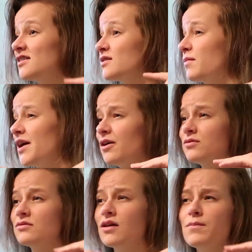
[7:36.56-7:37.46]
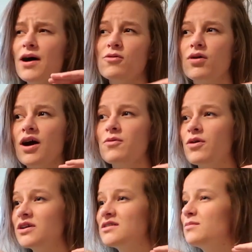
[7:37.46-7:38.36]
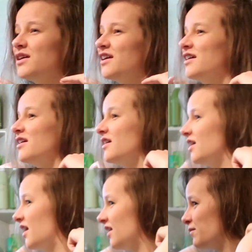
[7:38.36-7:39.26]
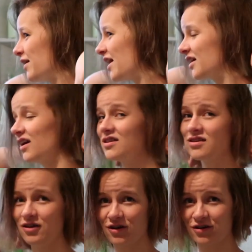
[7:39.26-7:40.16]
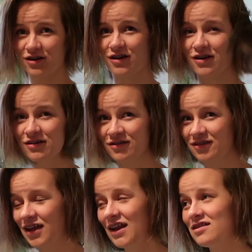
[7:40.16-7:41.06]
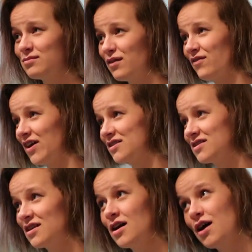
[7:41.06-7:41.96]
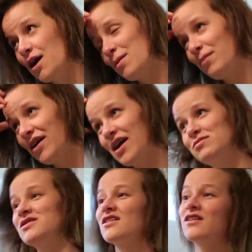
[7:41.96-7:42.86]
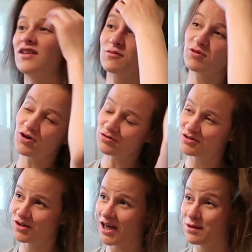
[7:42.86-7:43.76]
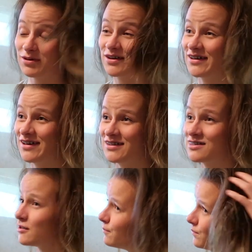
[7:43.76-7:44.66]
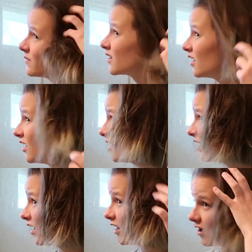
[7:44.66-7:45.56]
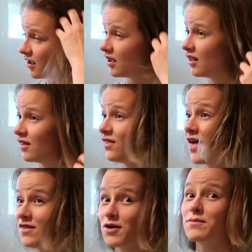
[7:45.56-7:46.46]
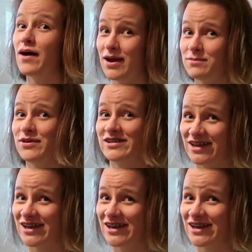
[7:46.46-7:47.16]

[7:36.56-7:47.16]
it's about where I want it to be. In the back, it's longer. That needs to be fixed. But I'm just gonna let the pros do that because then there might be